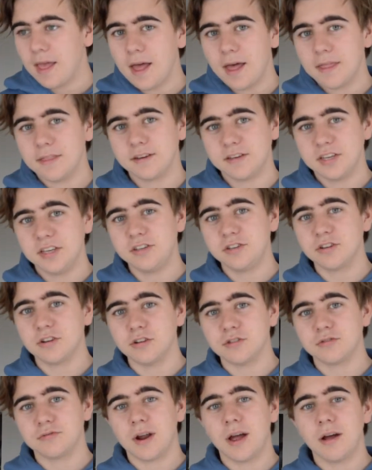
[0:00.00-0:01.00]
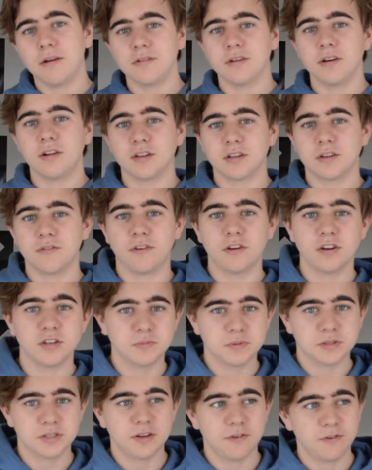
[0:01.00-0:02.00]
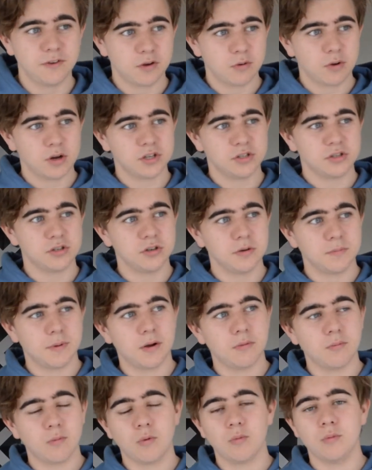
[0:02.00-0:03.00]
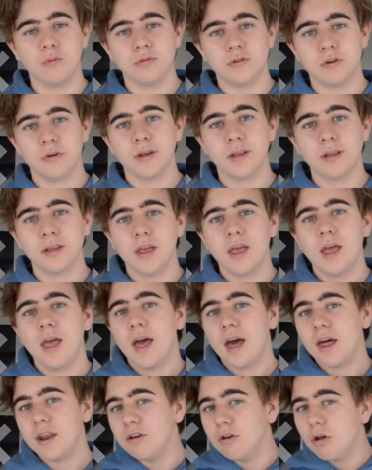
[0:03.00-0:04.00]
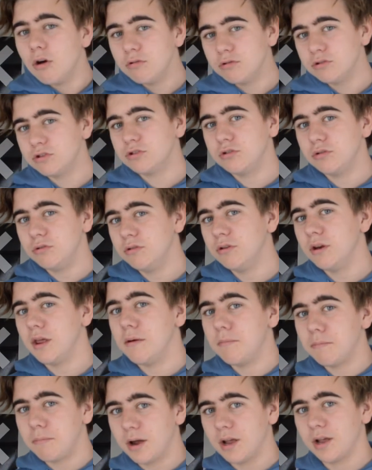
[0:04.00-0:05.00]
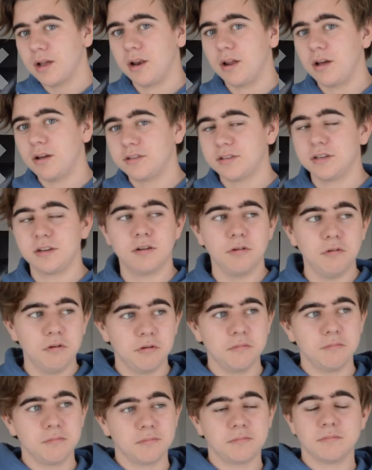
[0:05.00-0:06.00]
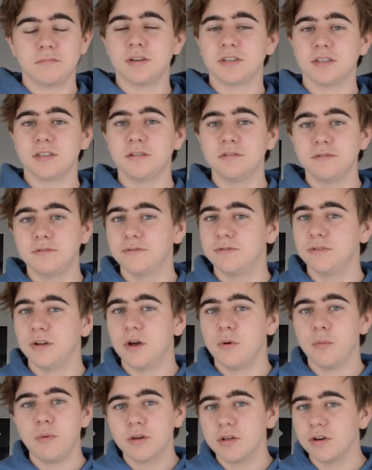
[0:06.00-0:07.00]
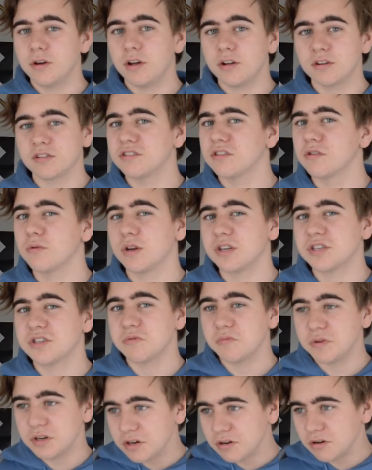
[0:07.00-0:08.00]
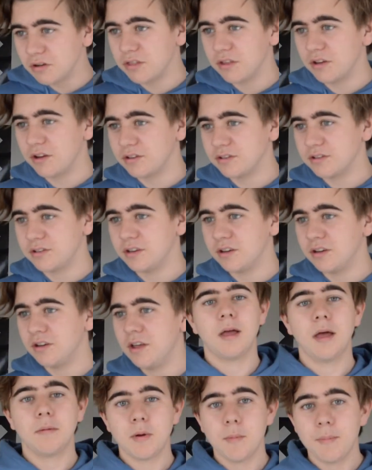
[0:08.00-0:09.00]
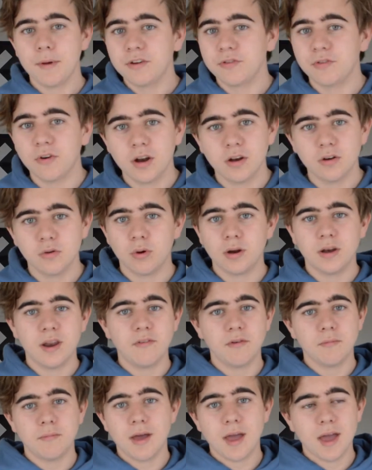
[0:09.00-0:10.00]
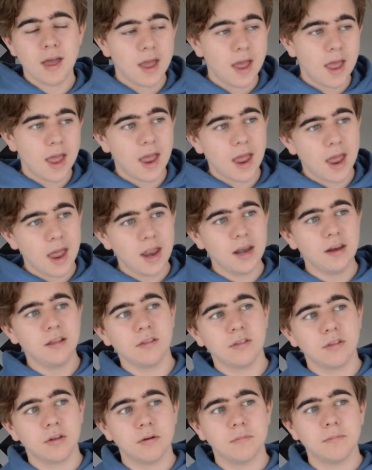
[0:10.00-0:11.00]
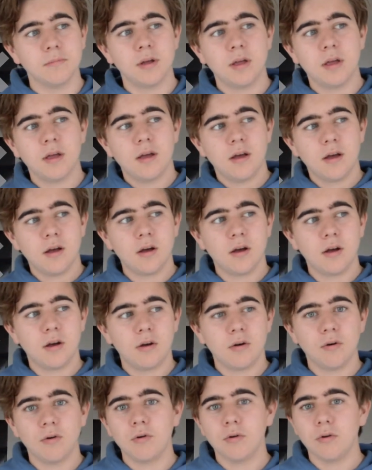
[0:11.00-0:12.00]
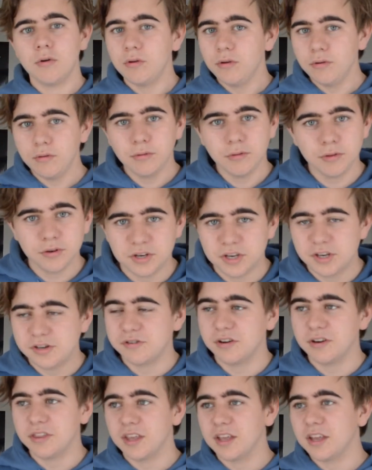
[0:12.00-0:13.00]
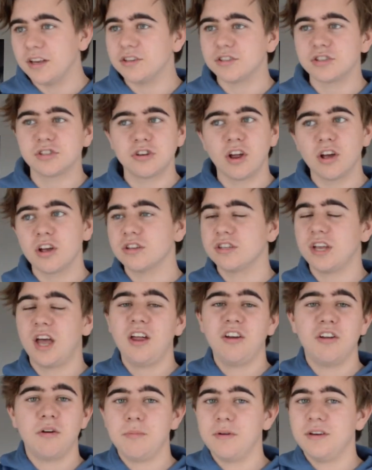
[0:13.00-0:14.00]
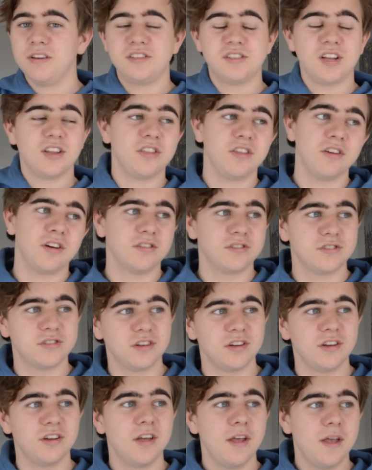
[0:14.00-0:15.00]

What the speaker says: And the teacher goes round and asks a very specific question about what we were doing, and no student in my class, including myself, we couldn't answer the question. We didn't know the answer. And my best friend, who had never met any of them, or the teacher or anything, he just stuck his hand up and he said the answer.